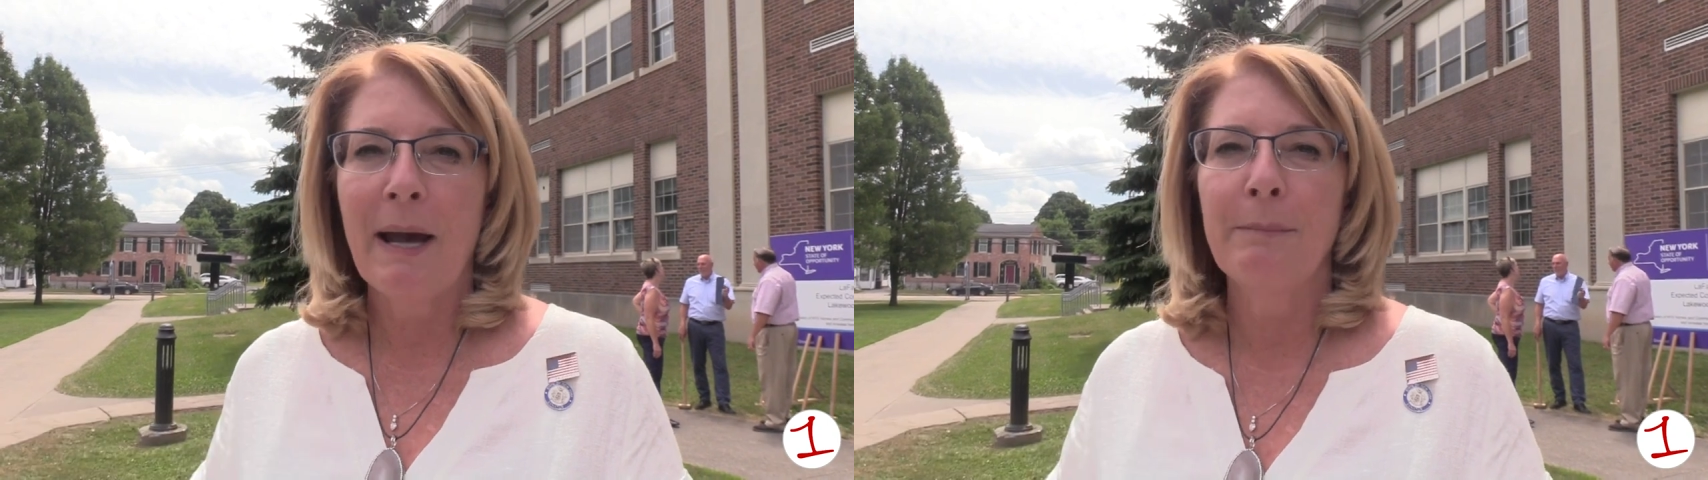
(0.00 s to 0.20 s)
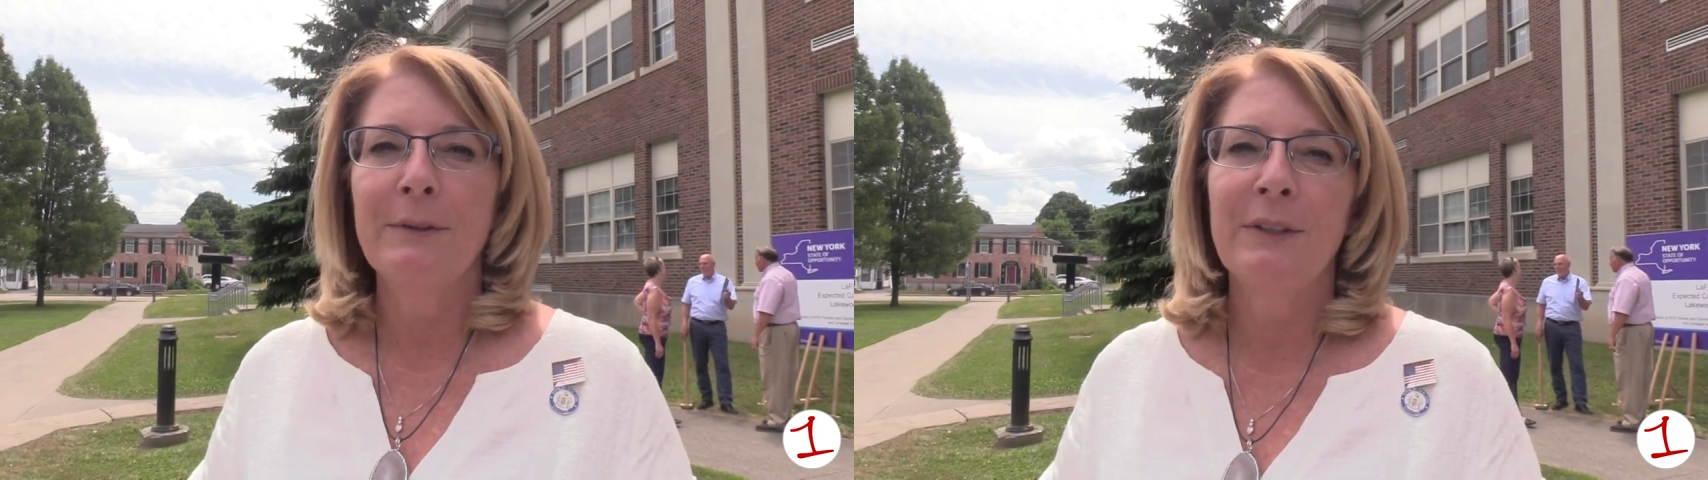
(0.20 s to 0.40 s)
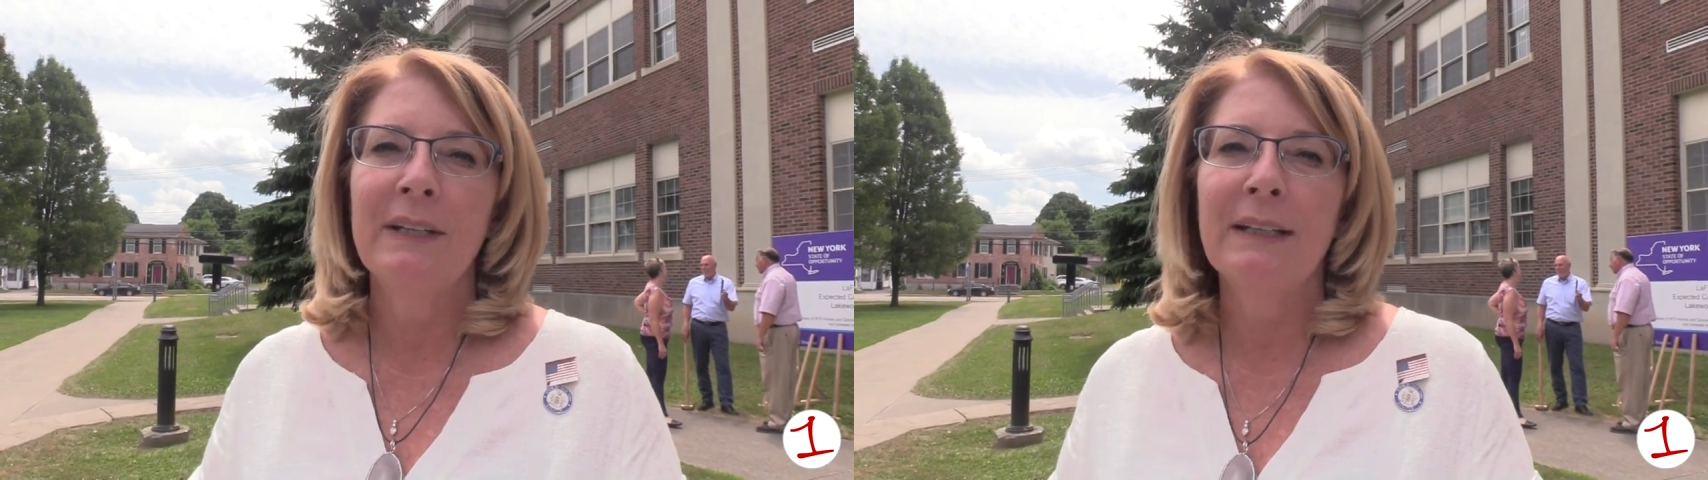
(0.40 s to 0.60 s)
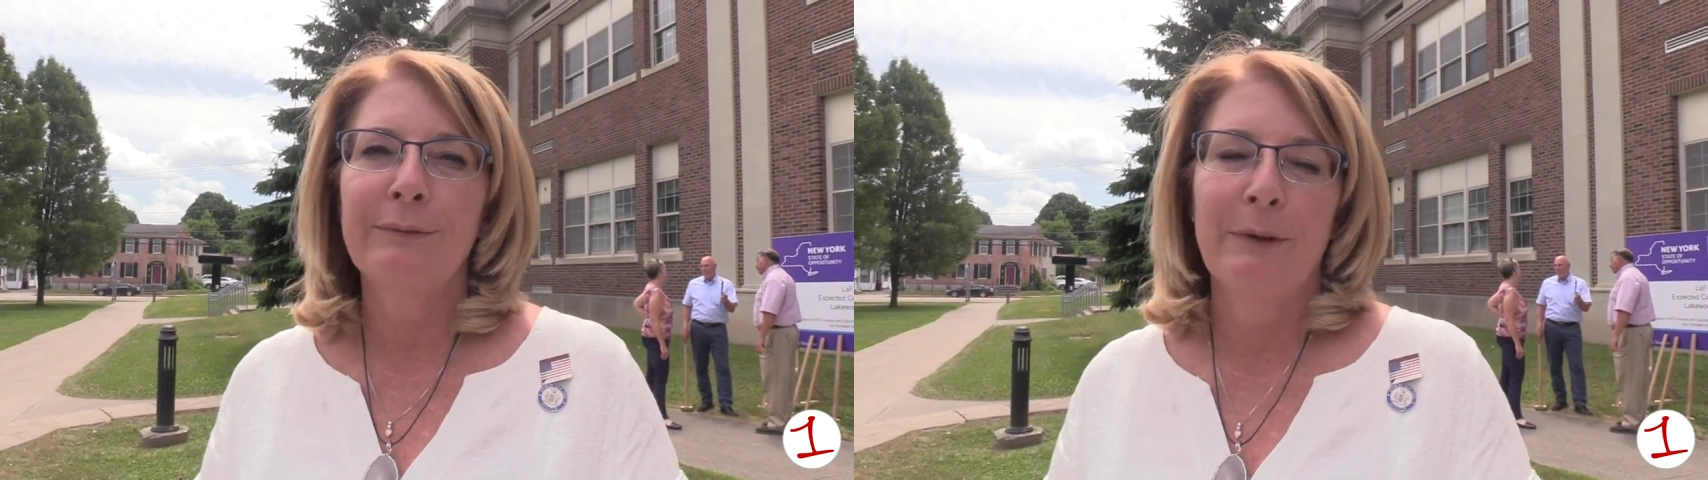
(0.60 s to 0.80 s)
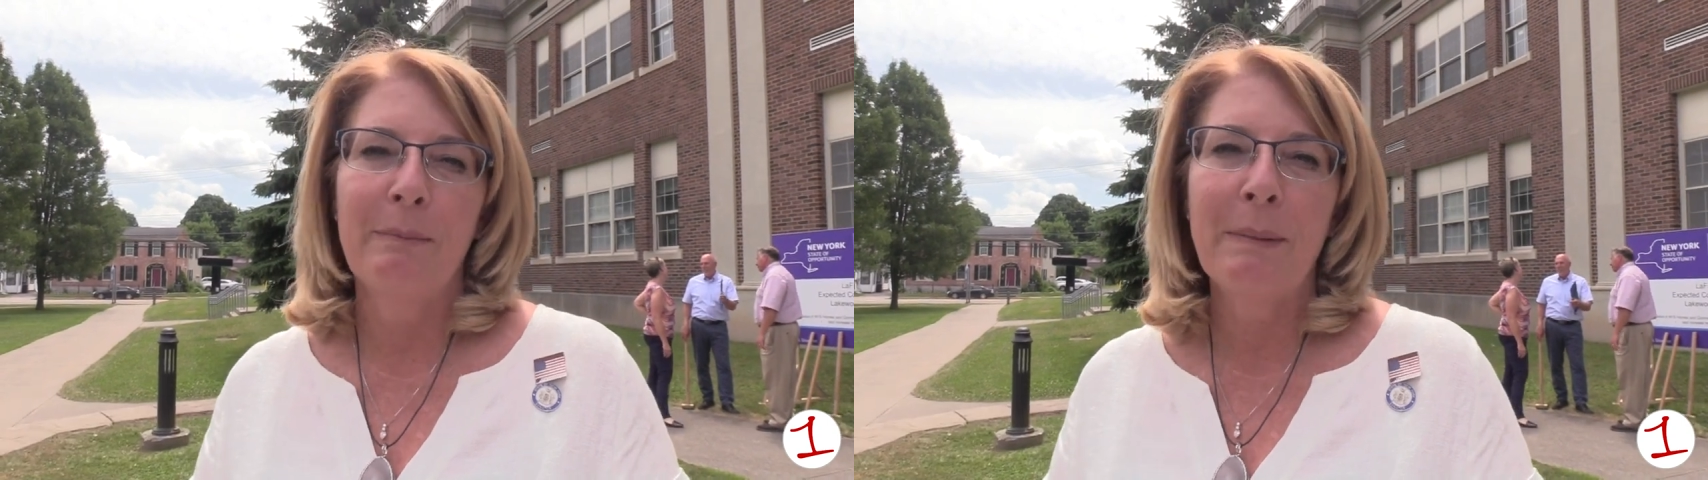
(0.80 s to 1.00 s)

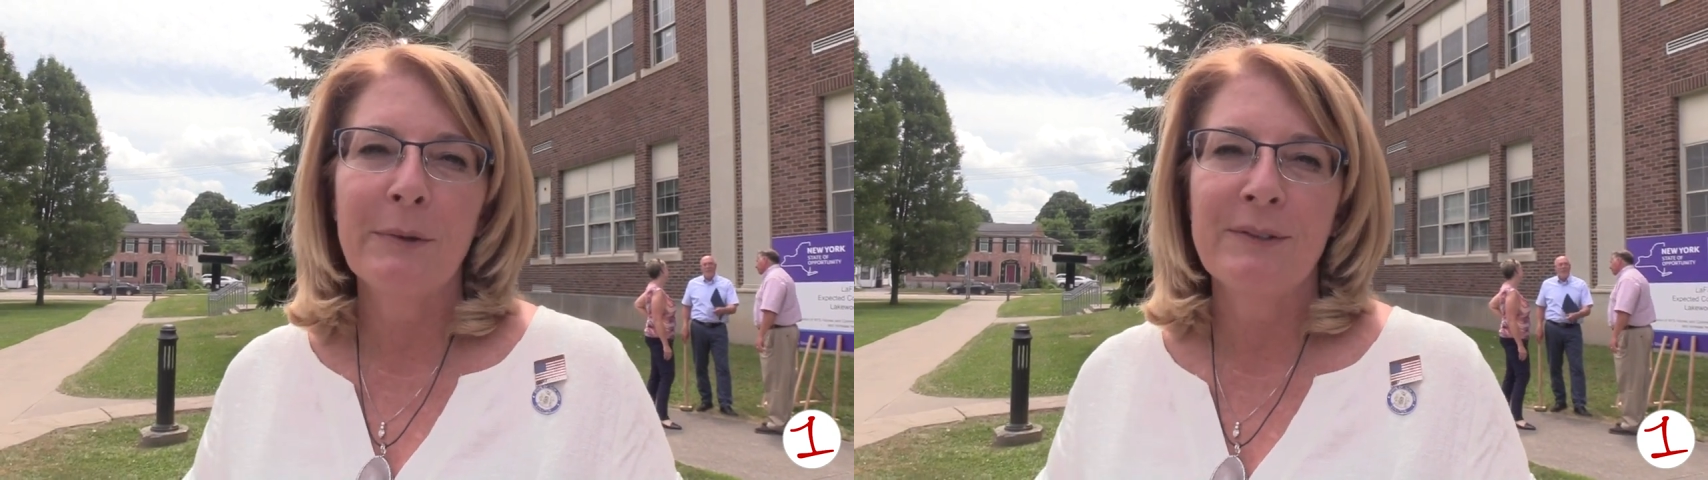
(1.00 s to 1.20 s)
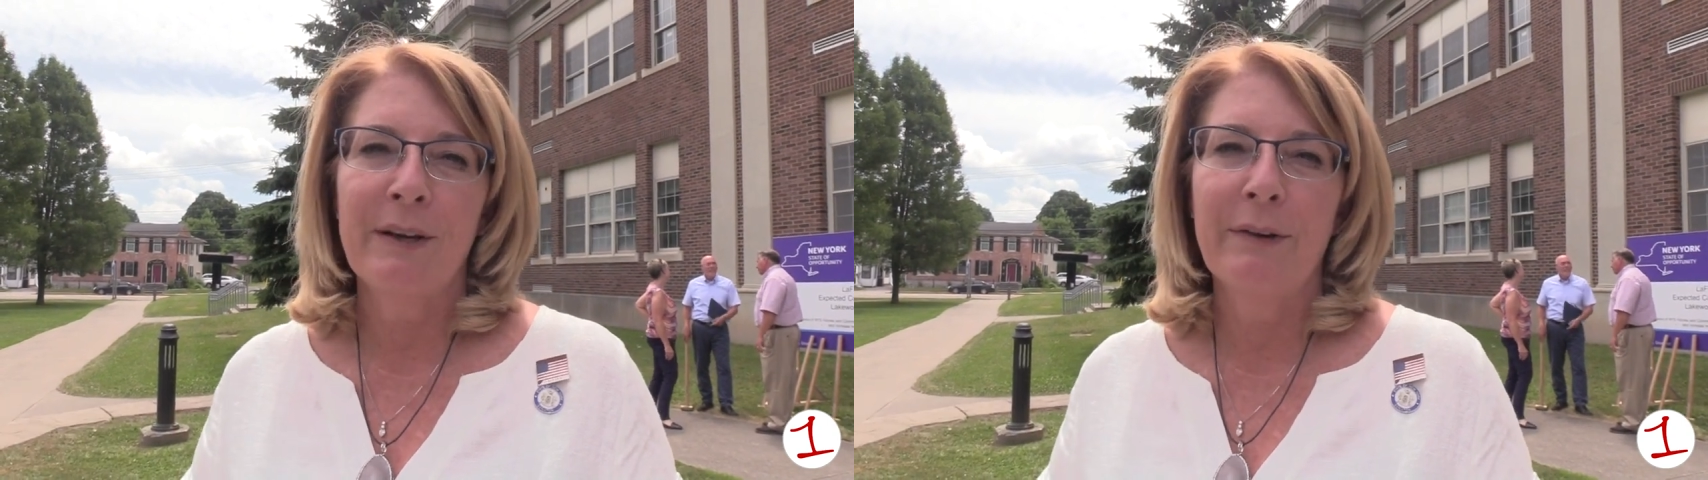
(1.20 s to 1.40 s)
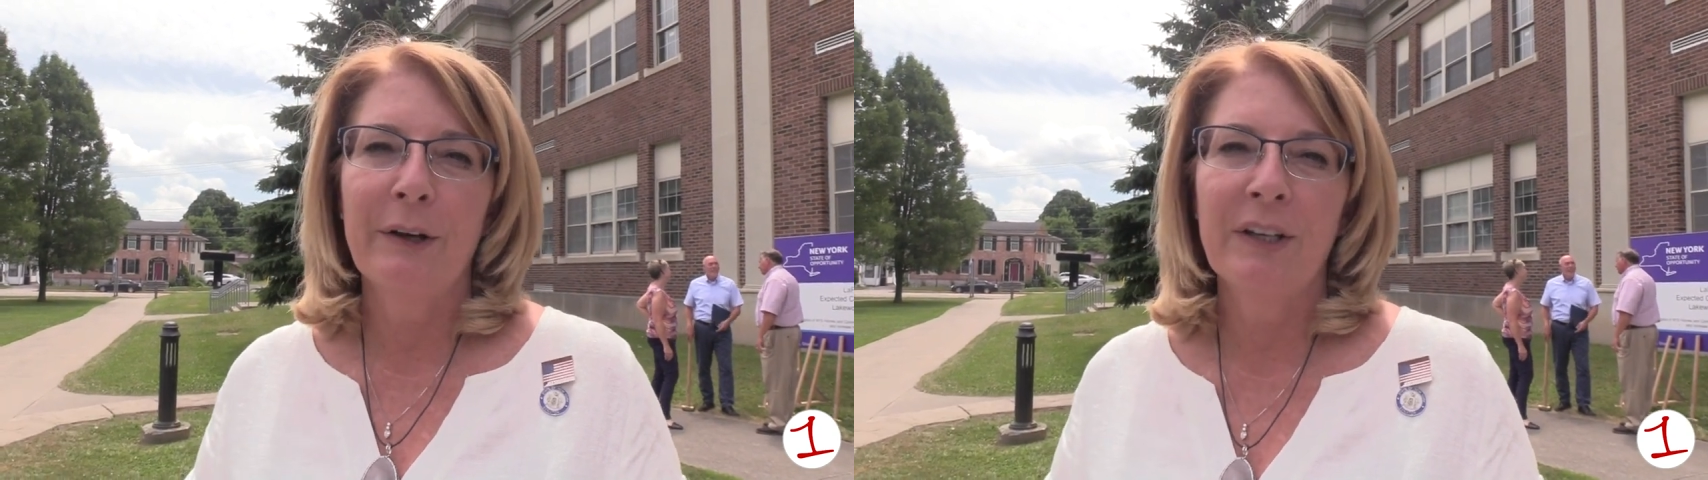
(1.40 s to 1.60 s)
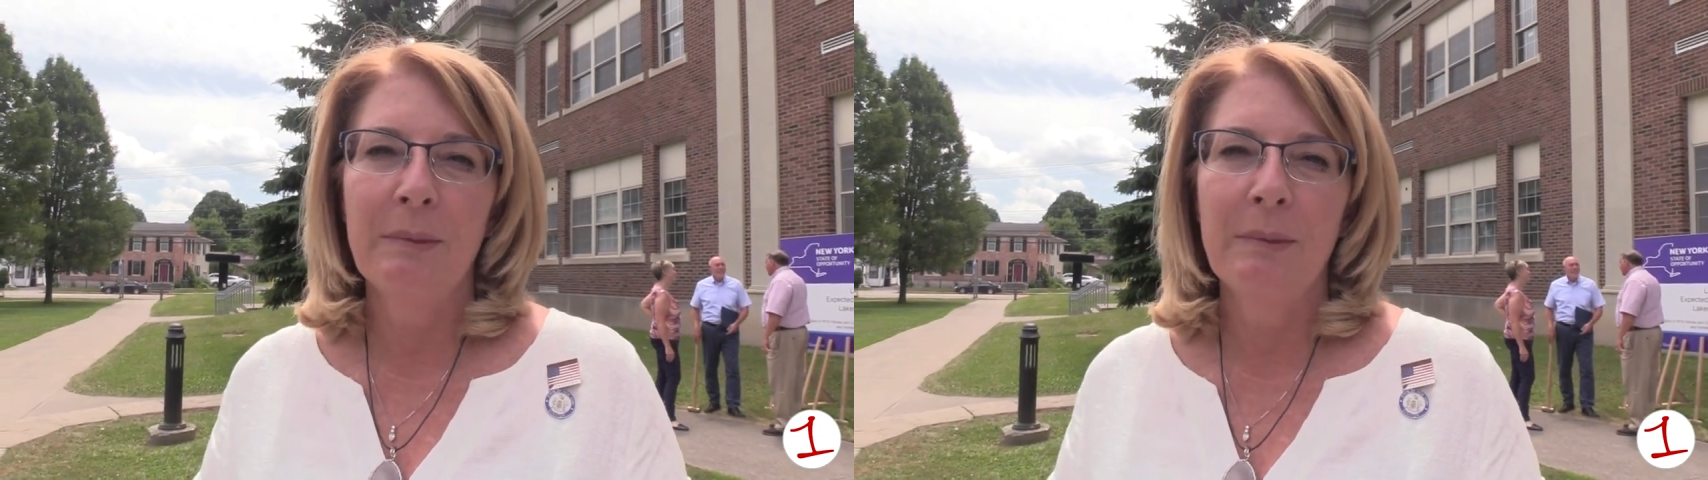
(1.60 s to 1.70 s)
opportunities for members of our